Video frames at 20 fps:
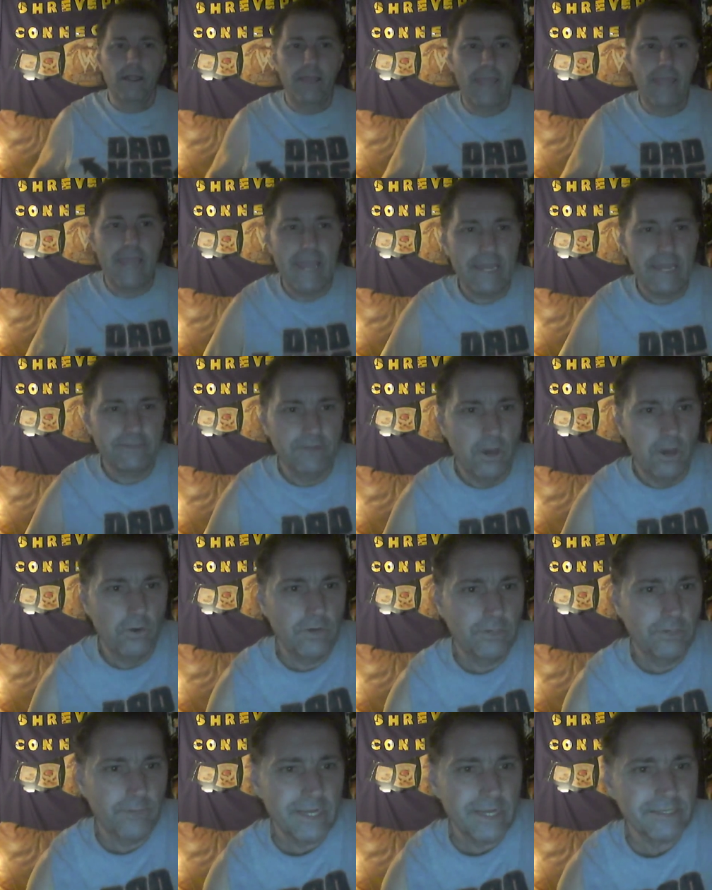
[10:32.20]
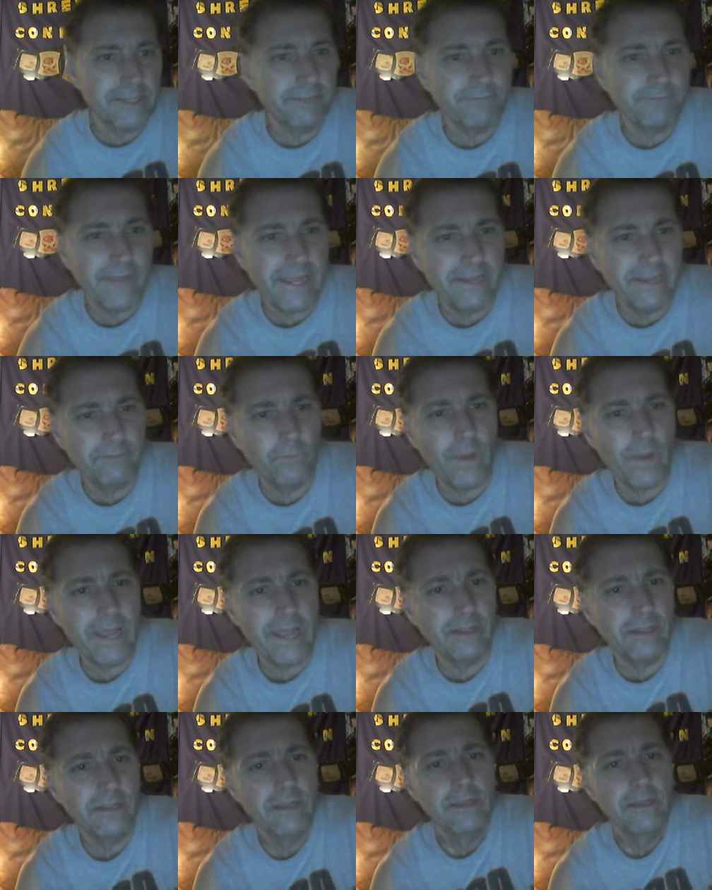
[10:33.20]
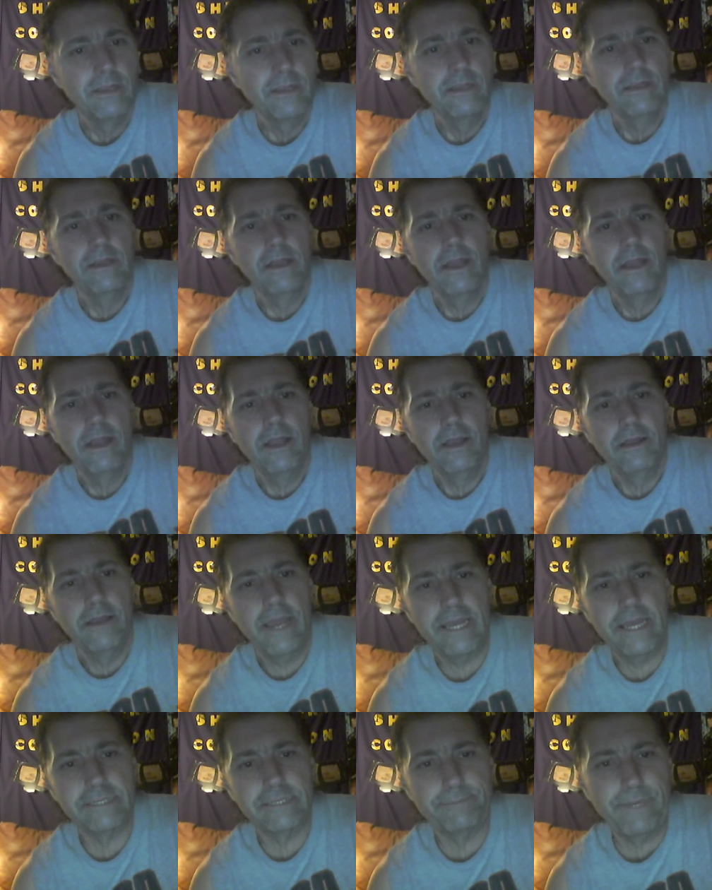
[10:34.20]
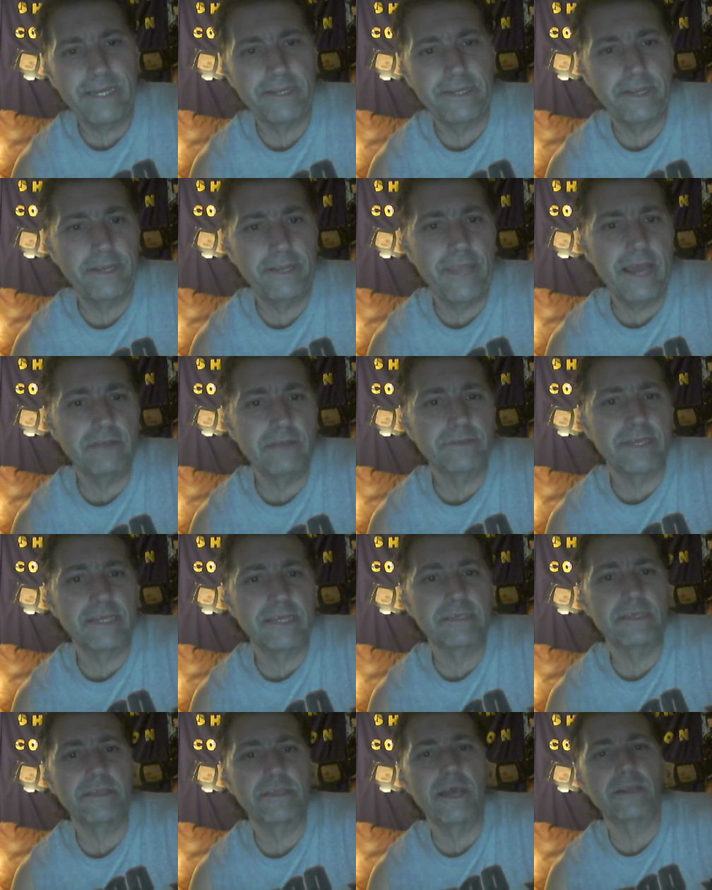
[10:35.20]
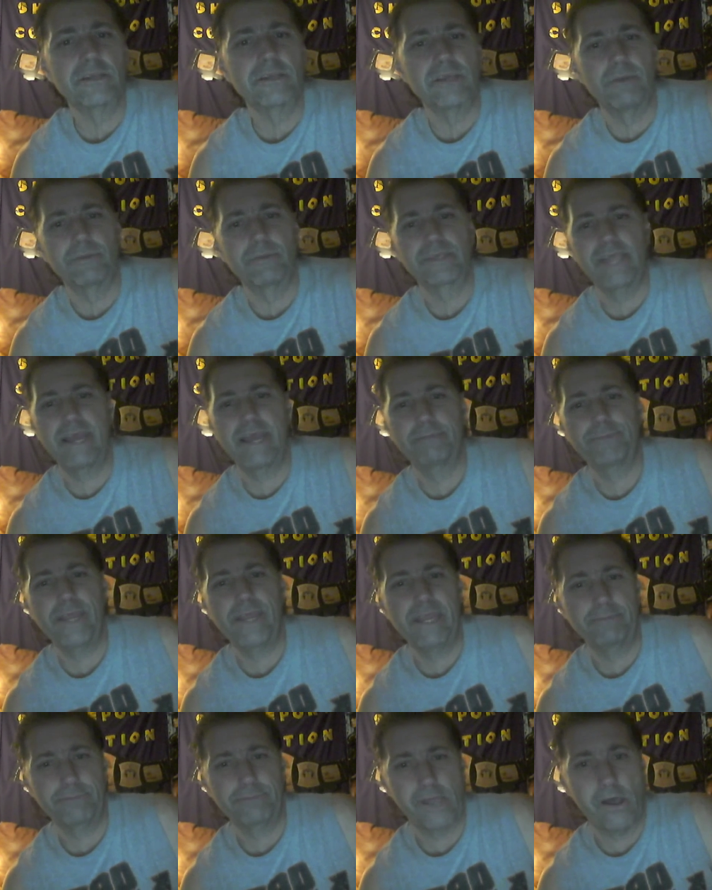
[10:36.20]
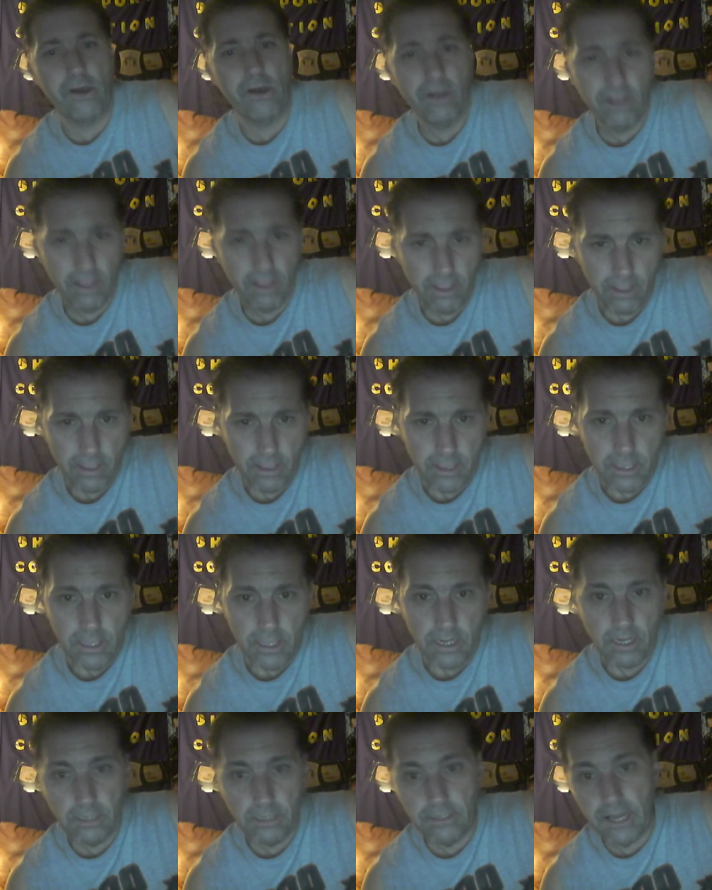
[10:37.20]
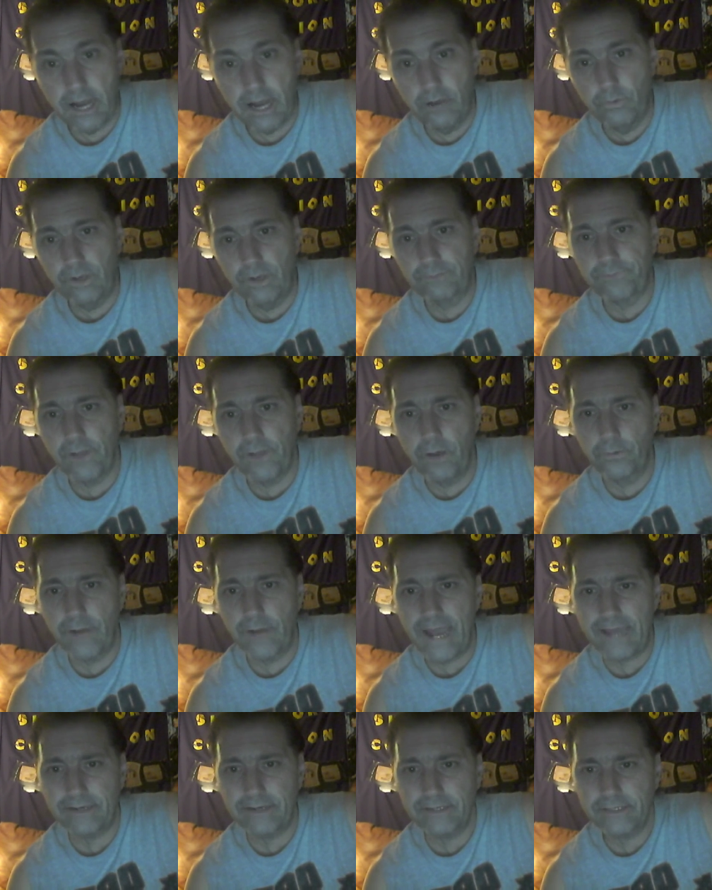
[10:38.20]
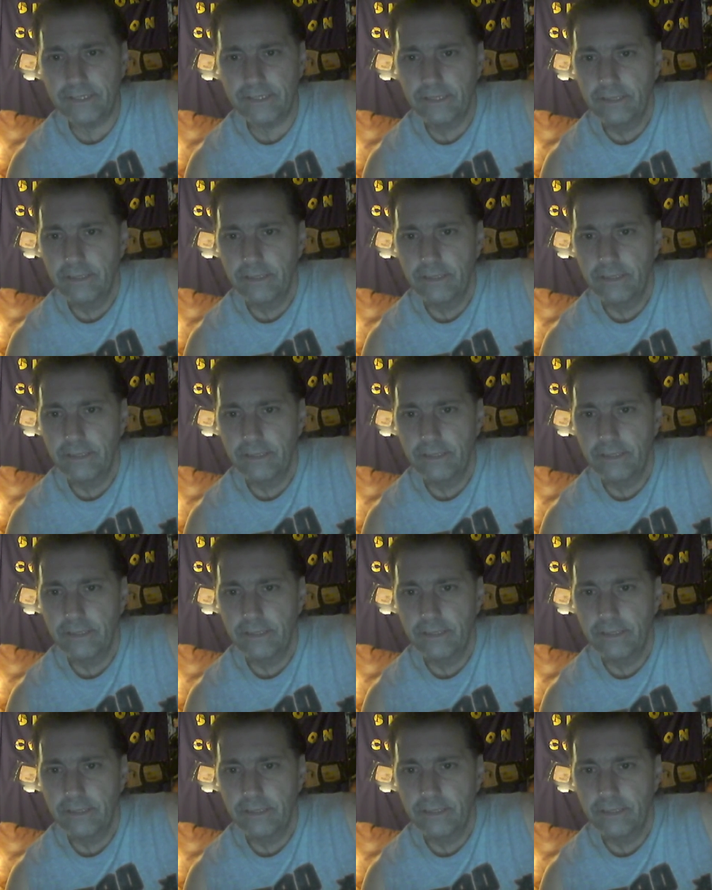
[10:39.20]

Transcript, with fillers: and noted wrestling fan, Wale, has been announced as another SummerSlam theme song along with Flo Rida's,